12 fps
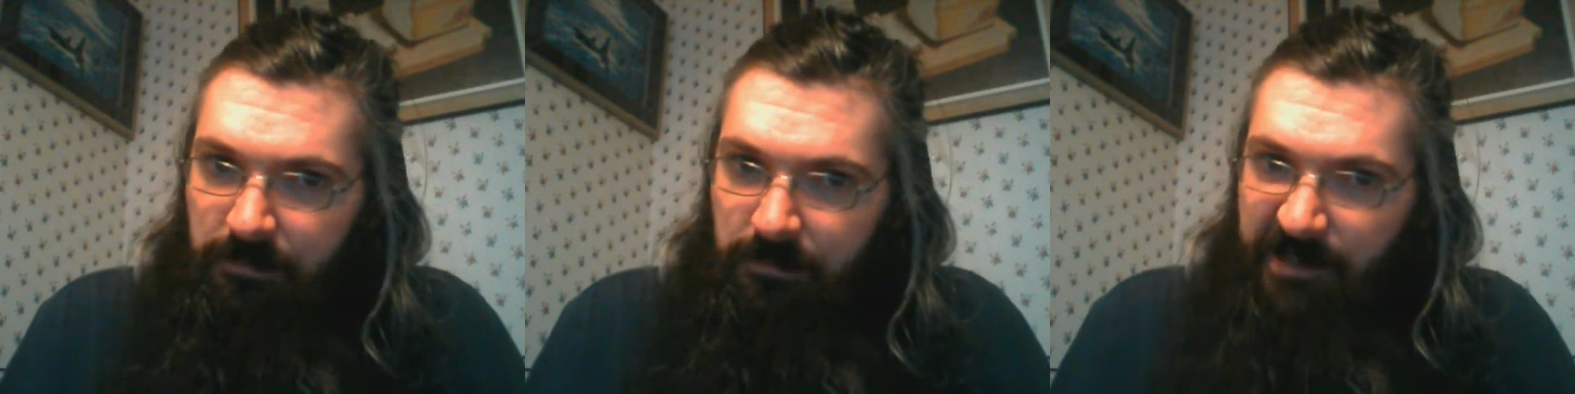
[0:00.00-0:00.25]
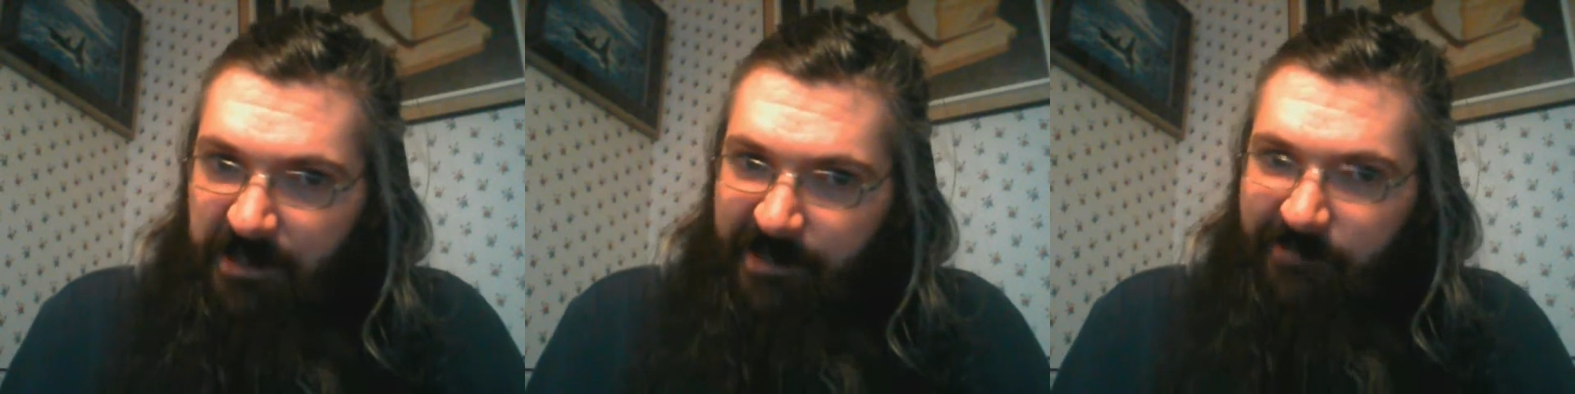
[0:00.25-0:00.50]

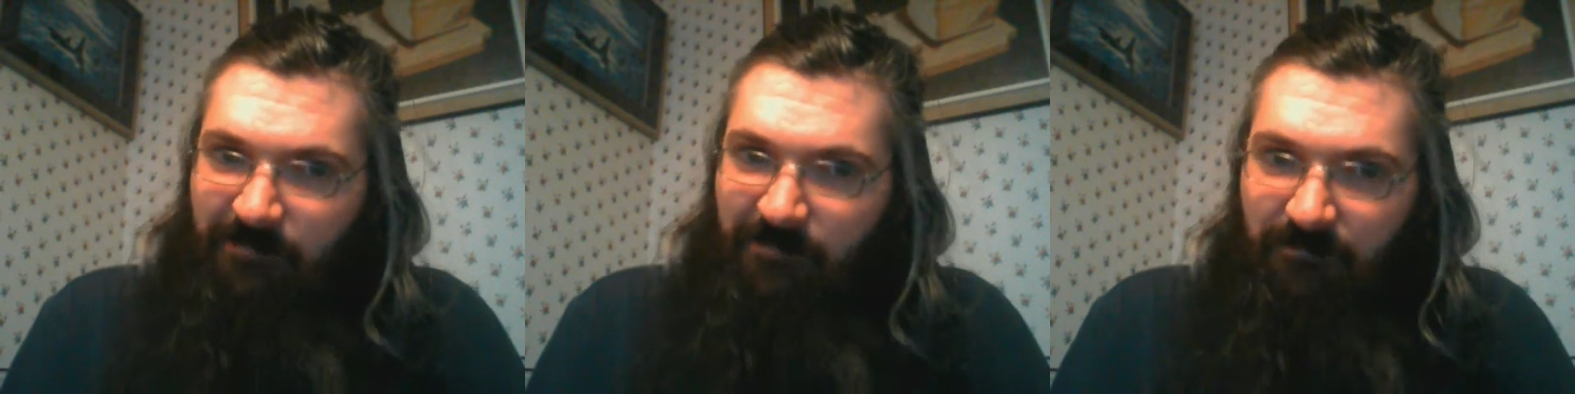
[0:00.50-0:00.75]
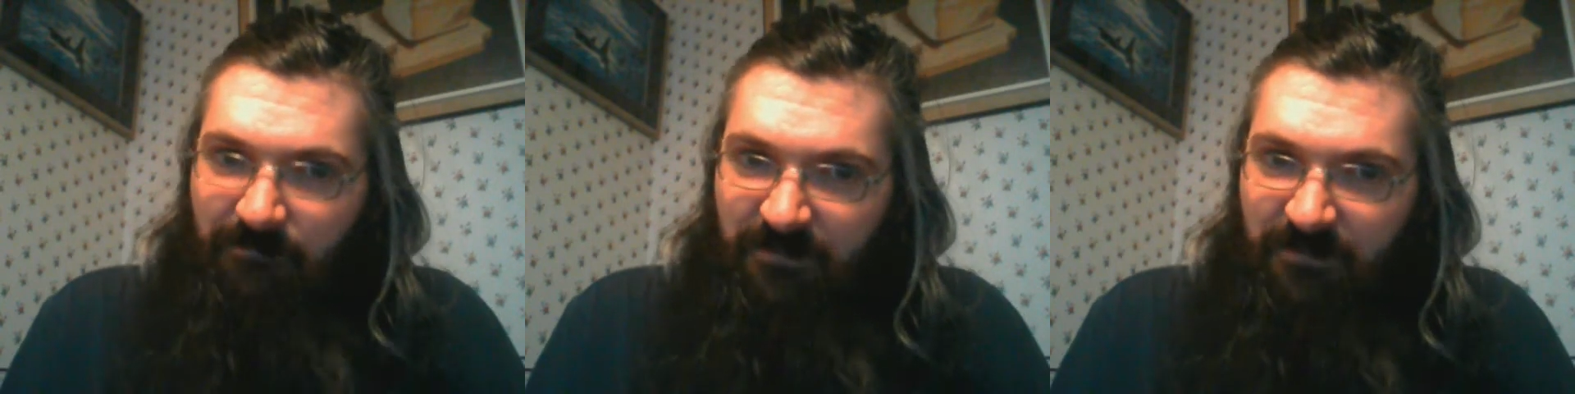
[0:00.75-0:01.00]
You know,
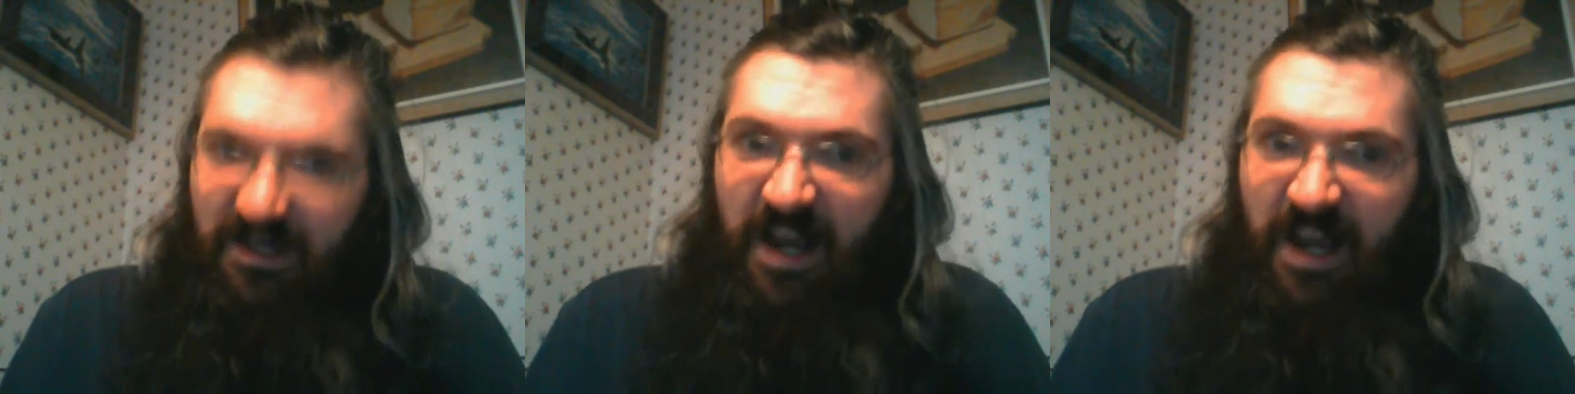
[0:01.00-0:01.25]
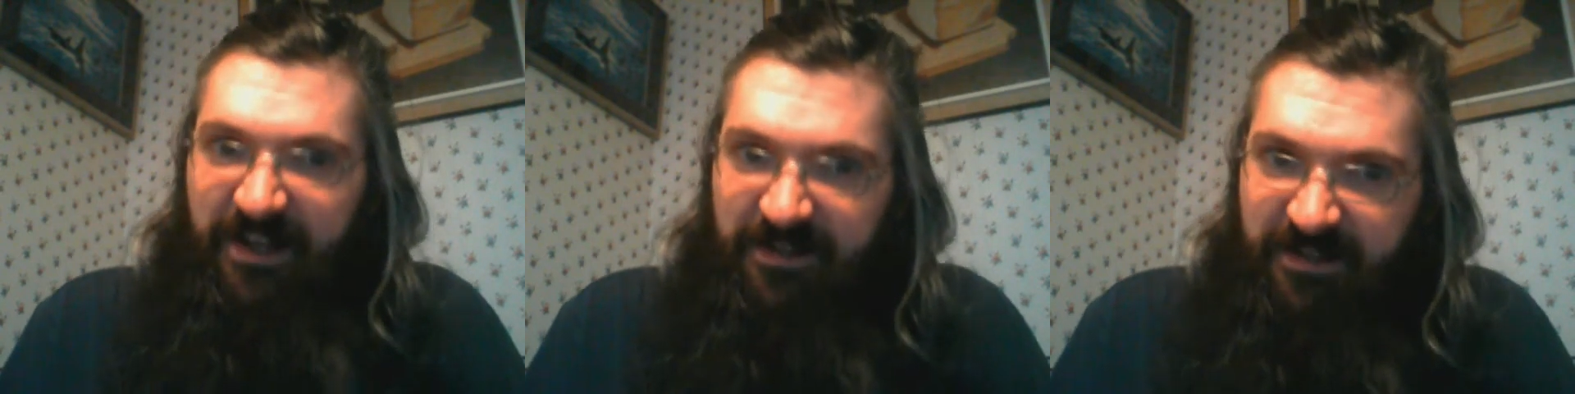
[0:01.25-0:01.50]

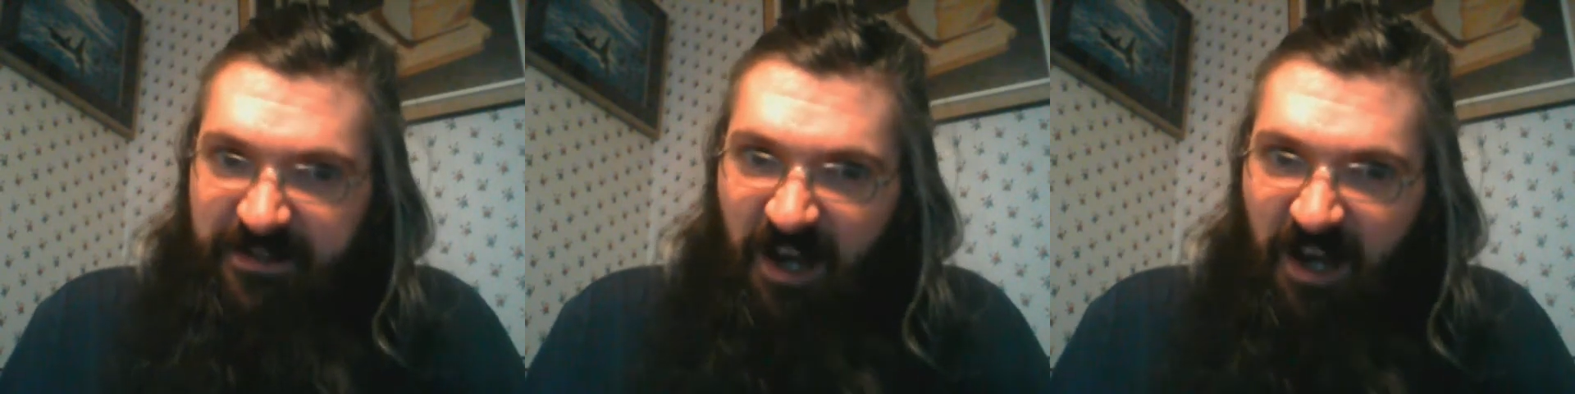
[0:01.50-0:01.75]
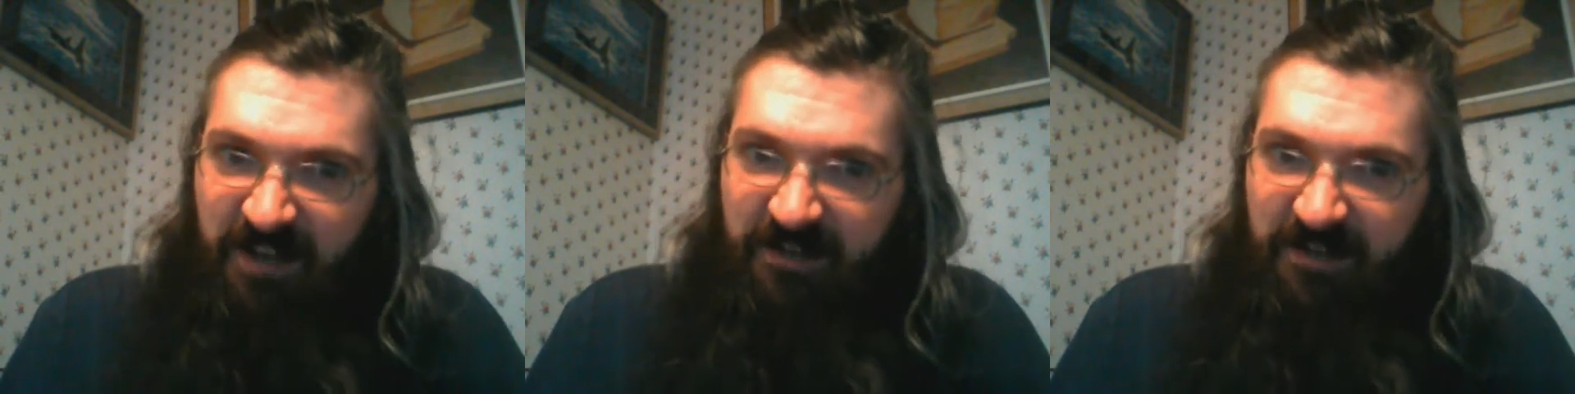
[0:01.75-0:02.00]
sign on the
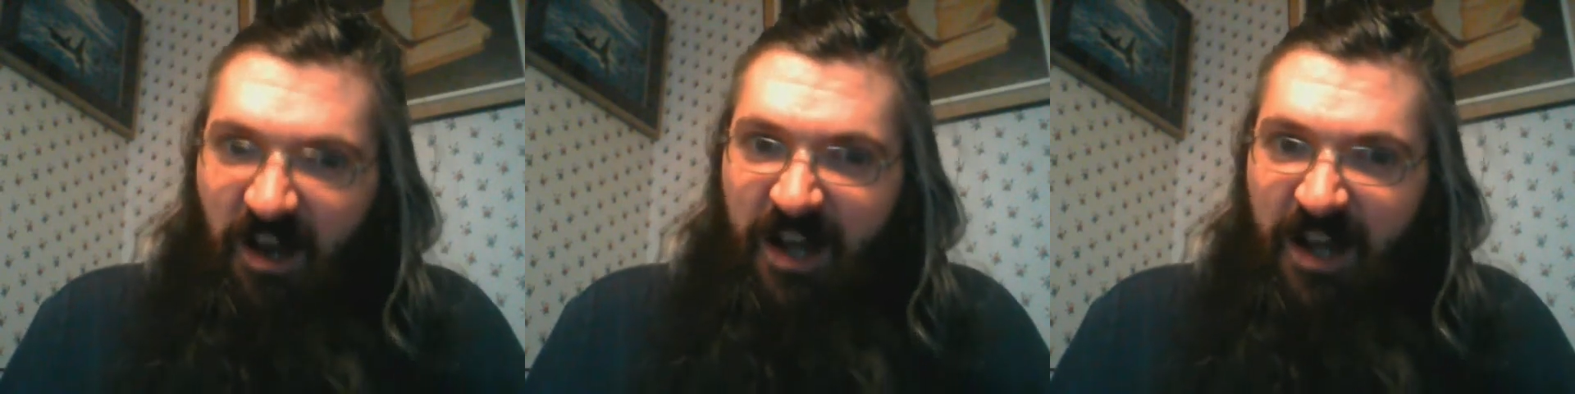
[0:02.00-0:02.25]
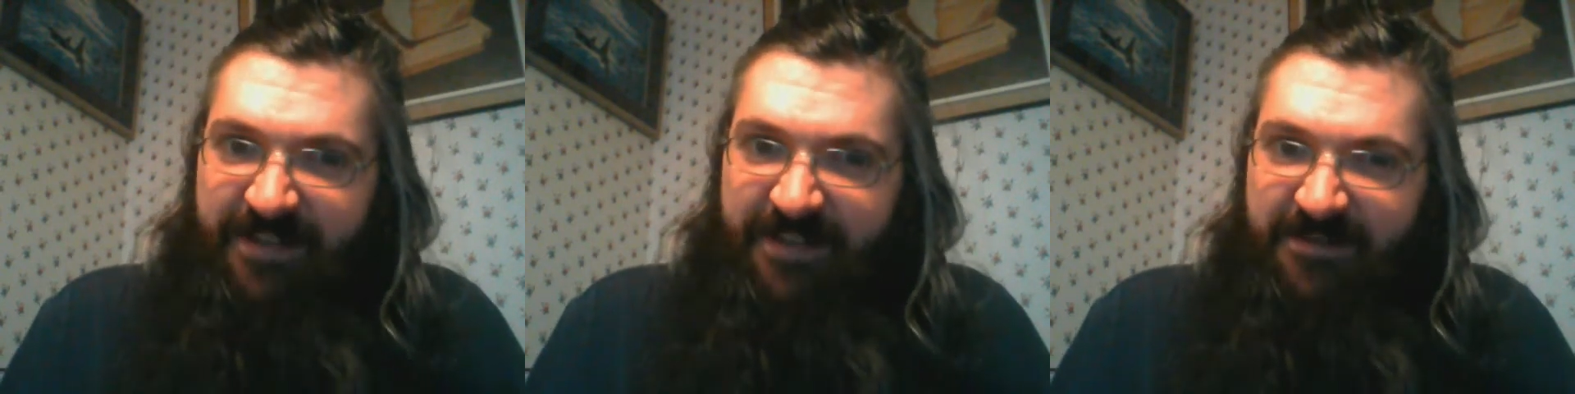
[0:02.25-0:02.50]
dotted
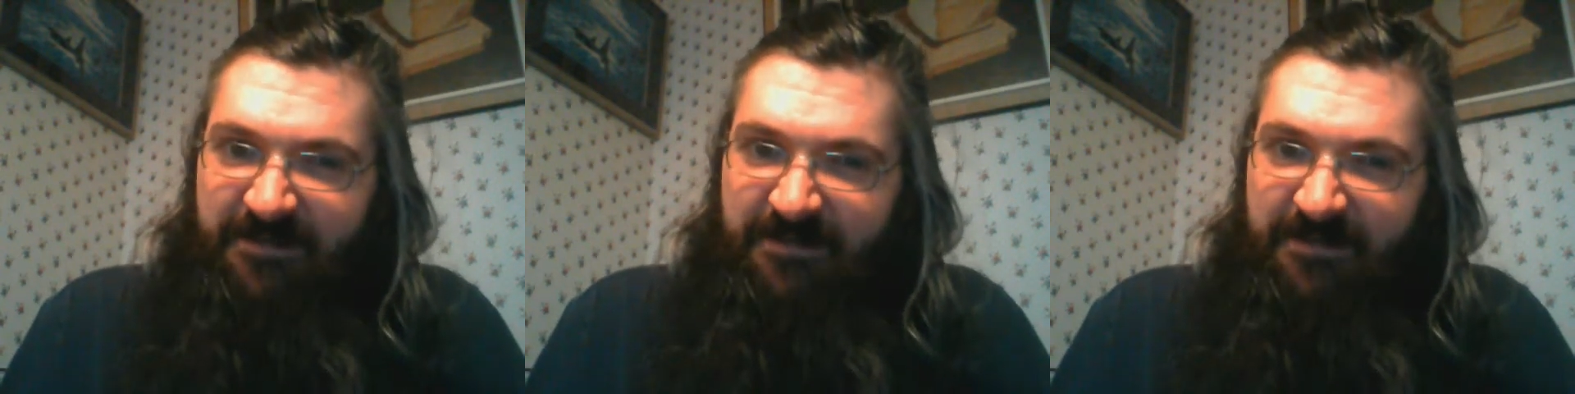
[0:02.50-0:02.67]
line.